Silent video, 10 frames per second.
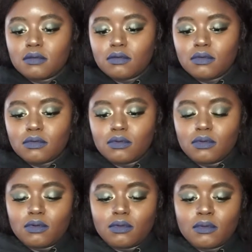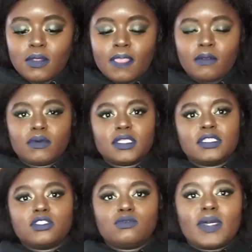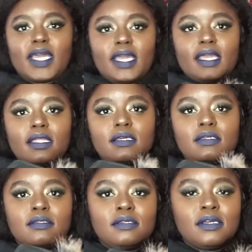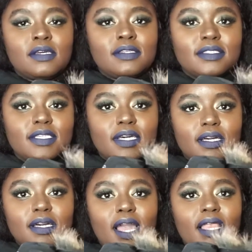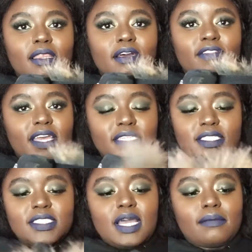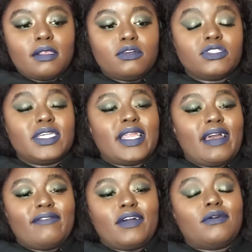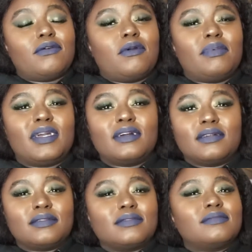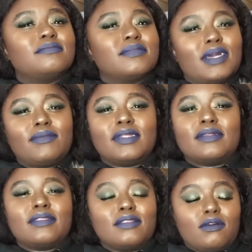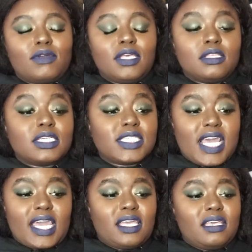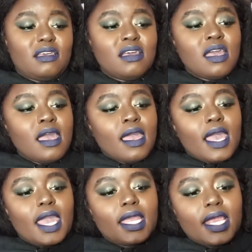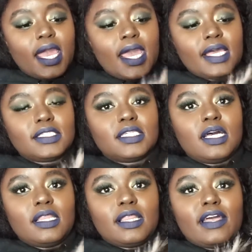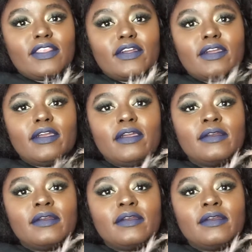a suede tongue. I love that it's a snap closure and not Velcro because that would have low-key look tacky. And it has a leather